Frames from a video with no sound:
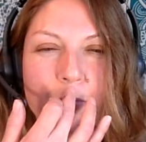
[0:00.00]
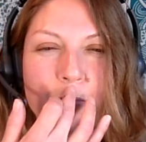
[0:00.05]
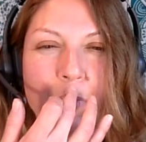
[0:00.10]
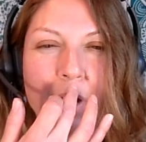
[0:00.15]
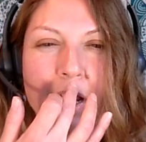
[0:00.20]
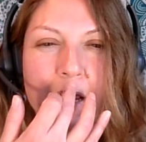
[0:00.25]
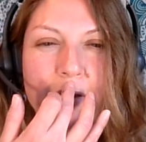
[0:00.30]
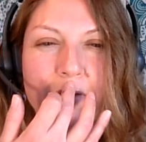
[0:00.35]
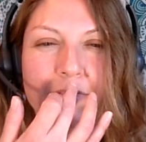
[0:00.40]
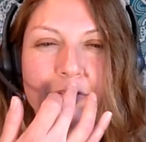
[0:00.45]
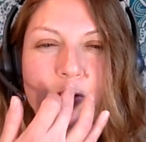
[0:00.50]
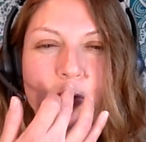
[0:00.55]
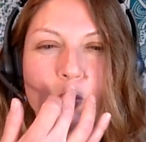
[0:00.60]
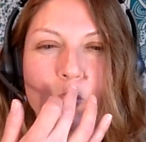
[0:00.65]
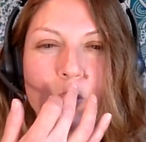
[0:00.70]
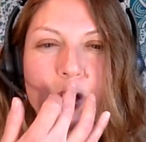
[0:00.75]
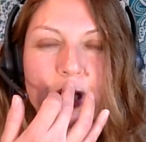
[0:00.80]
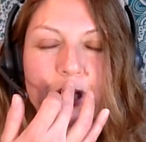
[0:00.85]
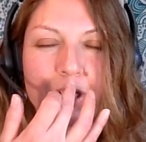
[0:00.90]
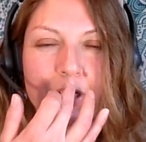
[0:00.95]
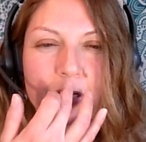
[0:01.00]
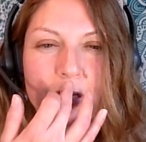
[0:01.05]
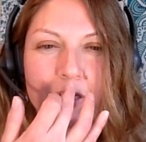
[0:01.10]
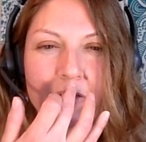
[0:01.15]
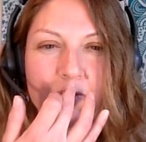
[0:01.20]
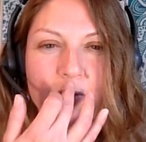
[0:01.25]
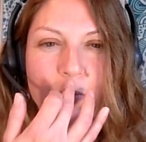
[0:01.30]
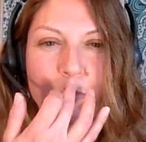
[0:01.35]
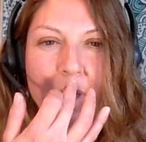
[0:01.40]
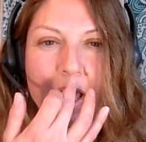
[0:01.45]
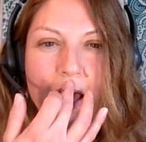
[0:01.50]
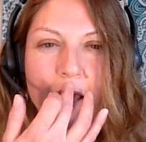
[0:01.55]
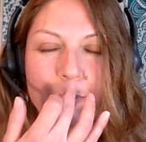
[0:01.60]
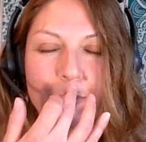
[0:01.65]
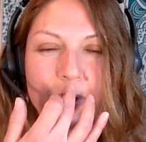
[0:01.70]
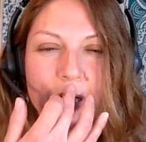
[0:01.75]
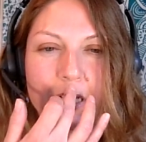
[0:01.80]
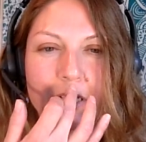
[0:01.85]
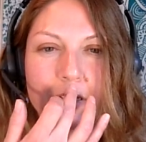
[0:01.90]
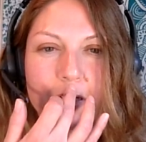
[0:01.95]
my fruitions from
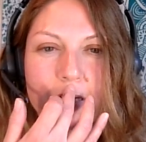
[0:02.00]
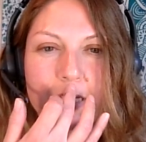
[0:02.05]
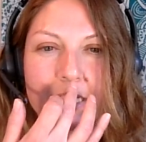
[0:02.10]
happening,